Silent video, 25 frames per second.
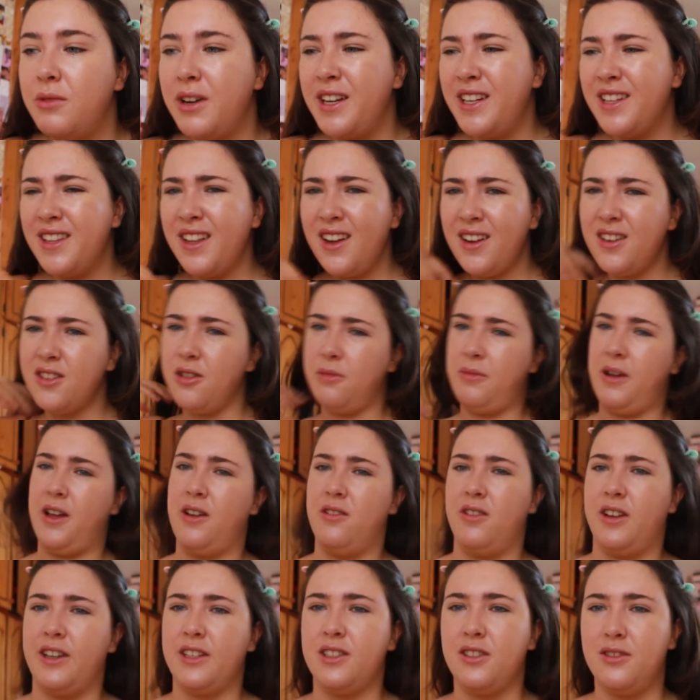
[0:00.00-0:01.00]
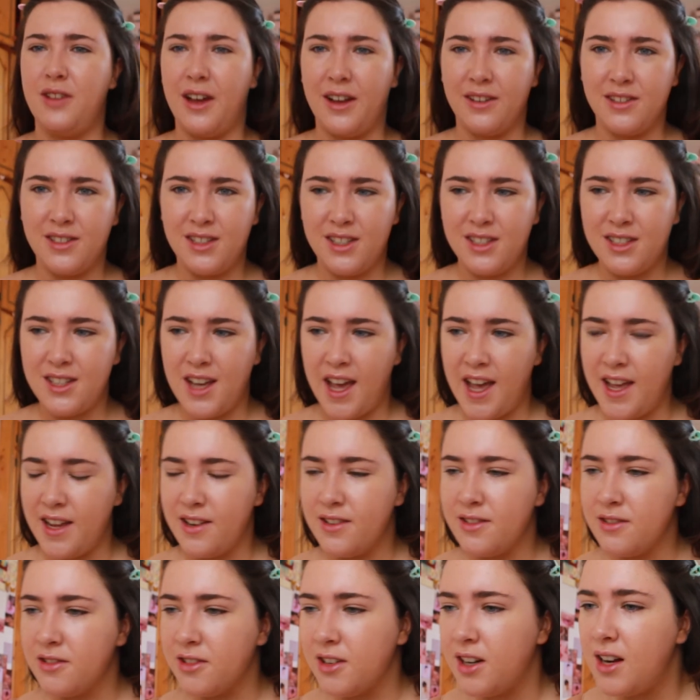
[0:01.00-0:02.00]
When did that come out? Like two thousand
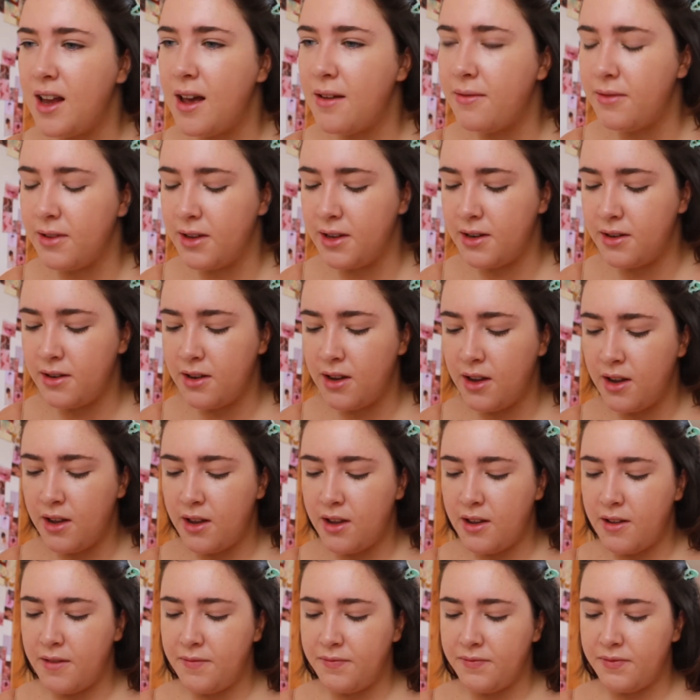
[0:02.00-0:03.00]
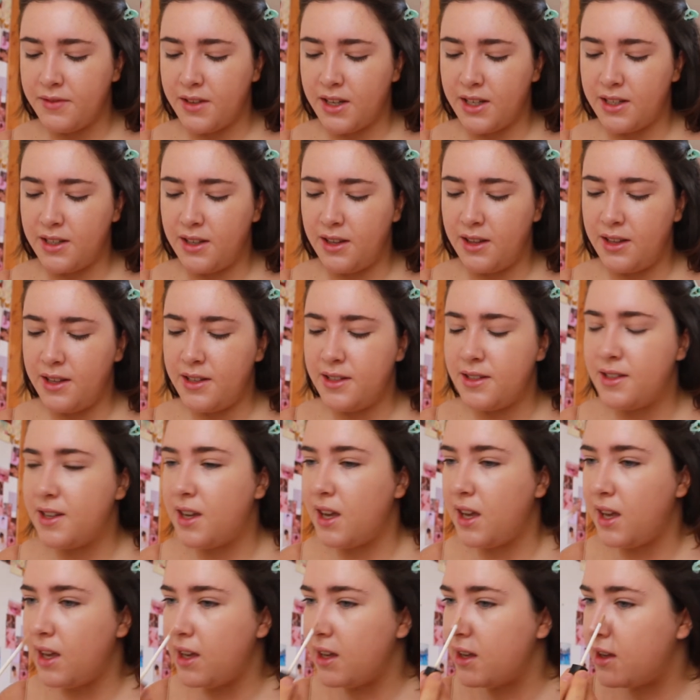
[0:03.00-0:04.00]
ten or eleven. And to this
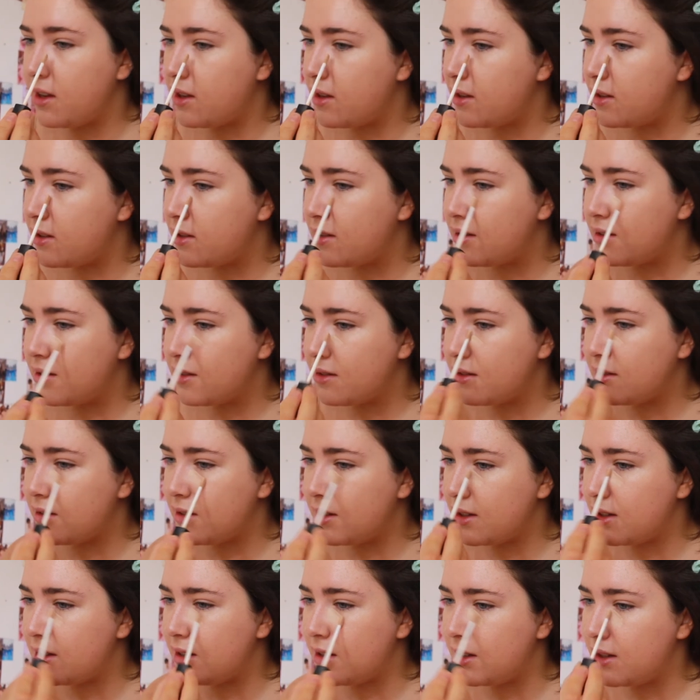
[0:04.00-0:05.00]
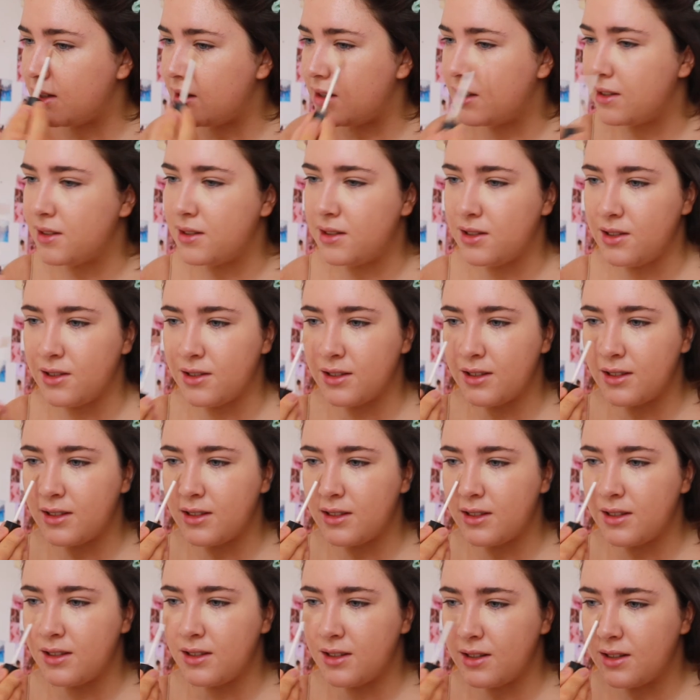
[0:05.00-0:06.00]
day, it is
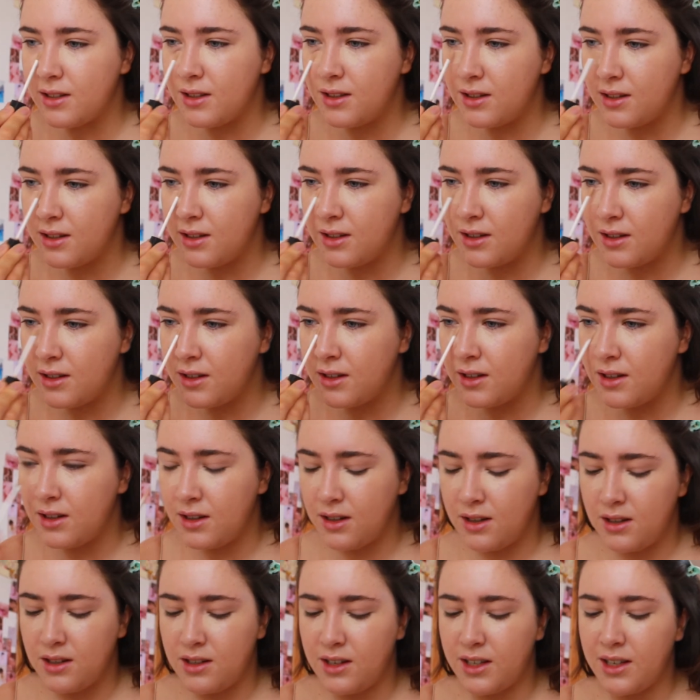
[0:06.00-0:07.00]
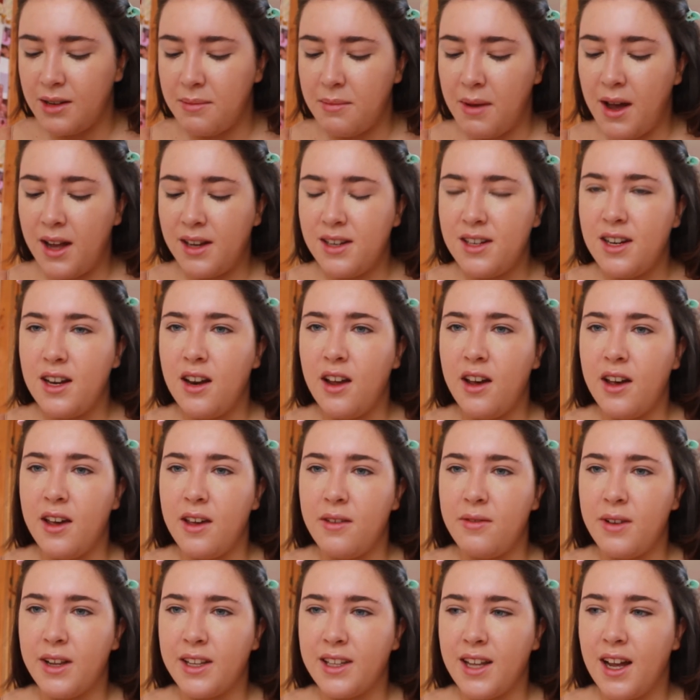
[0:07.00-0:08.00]
just like, imagine it
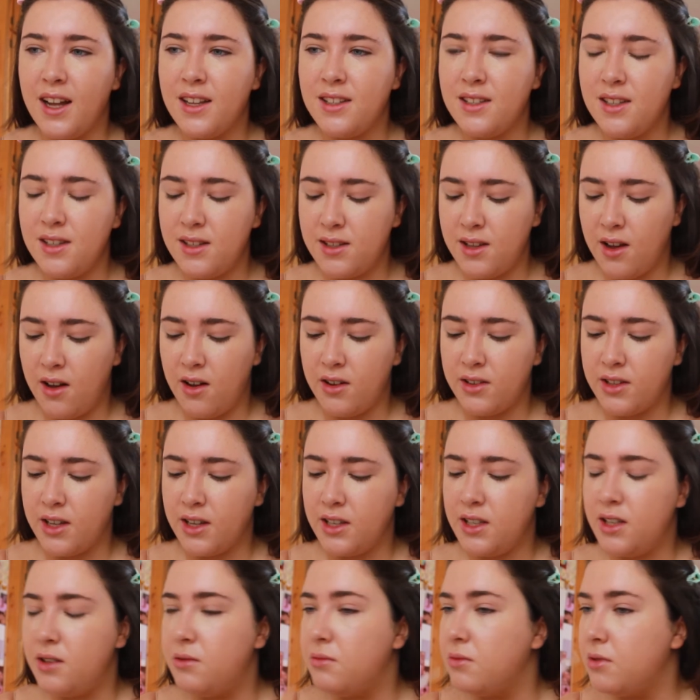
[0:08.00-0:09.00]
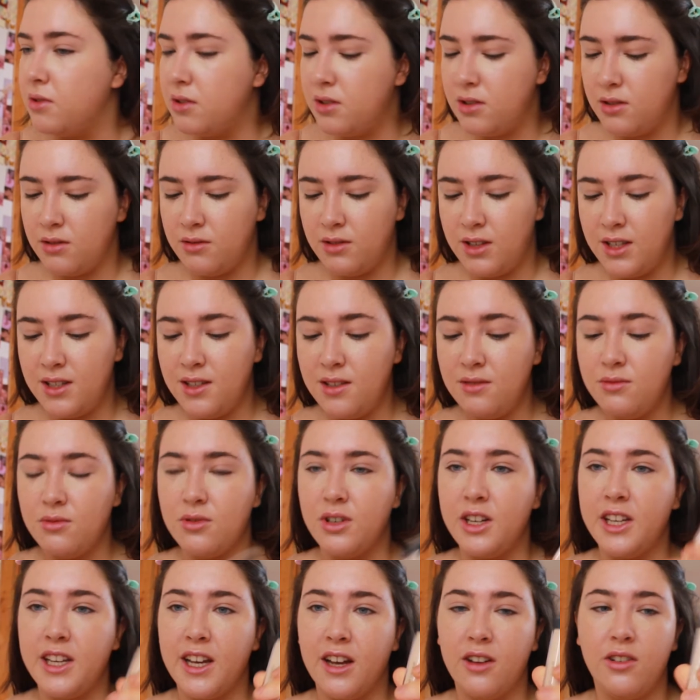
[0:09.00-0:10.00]
live. Like, that's a song that you would, this is
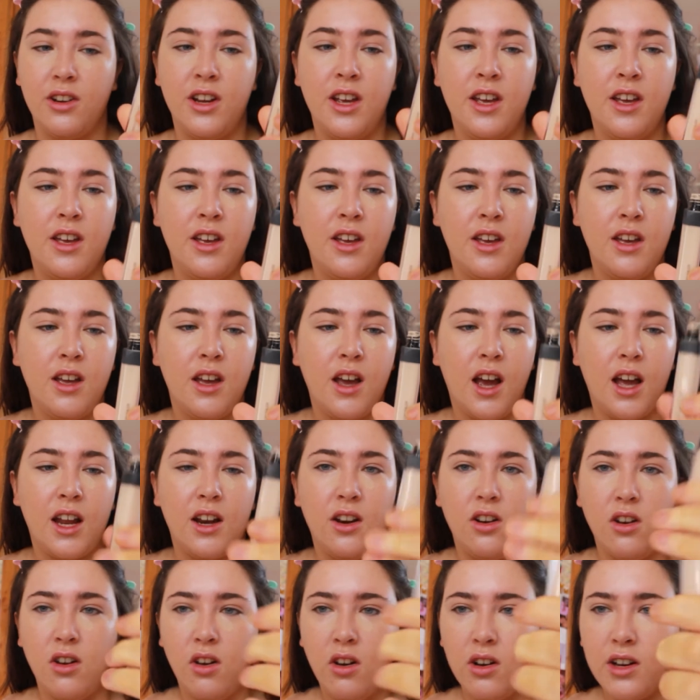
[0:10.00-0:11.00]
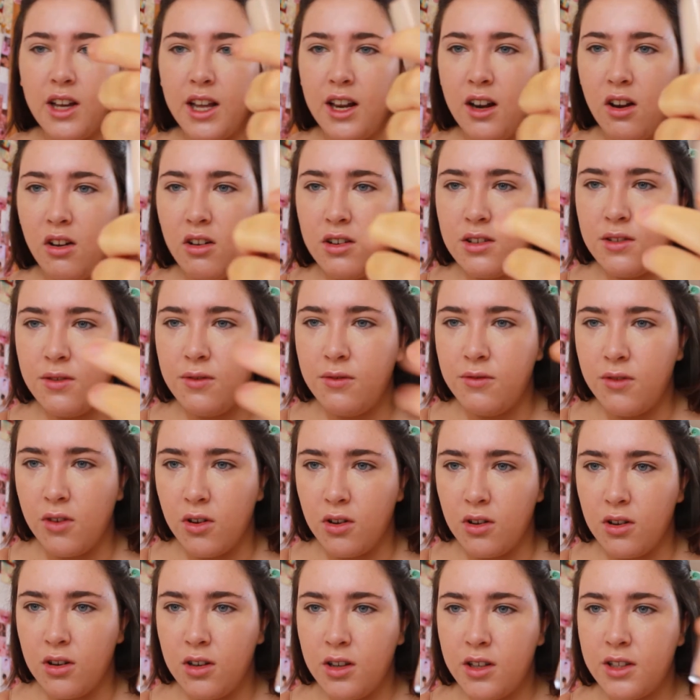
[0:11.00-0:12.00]
running out, and look, it looks
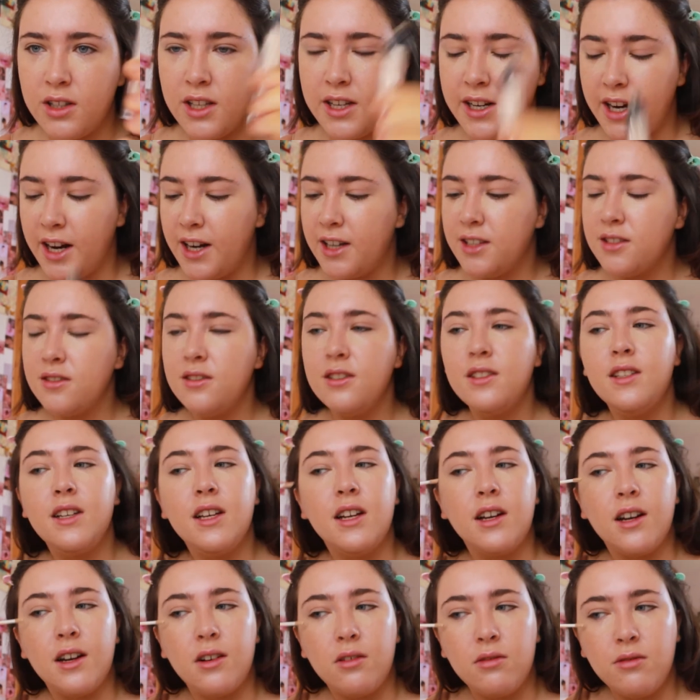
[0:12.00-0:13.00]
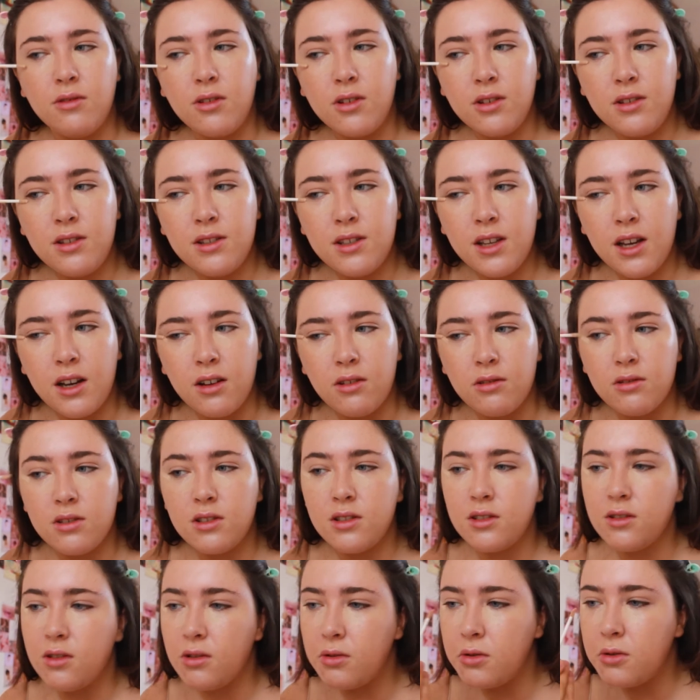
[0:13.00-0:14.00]
full. The Nars concealer, it runs out
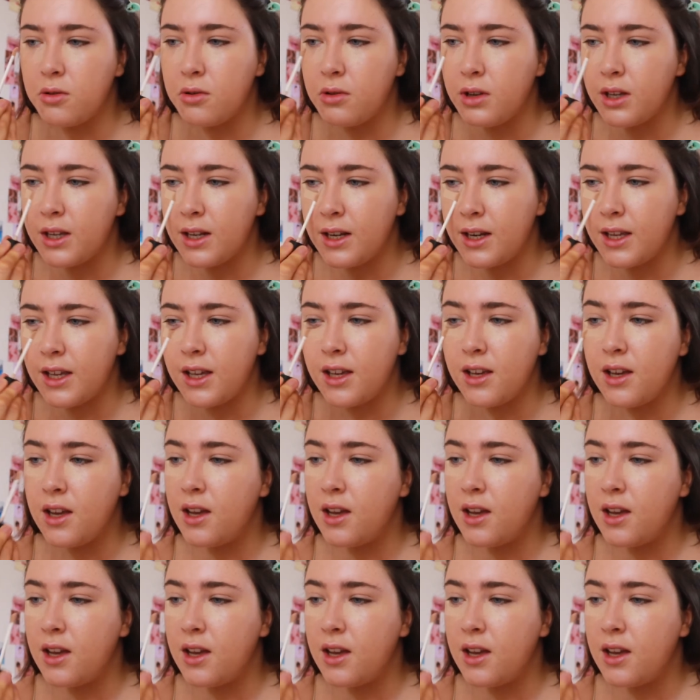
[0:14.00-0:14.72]
so quickly.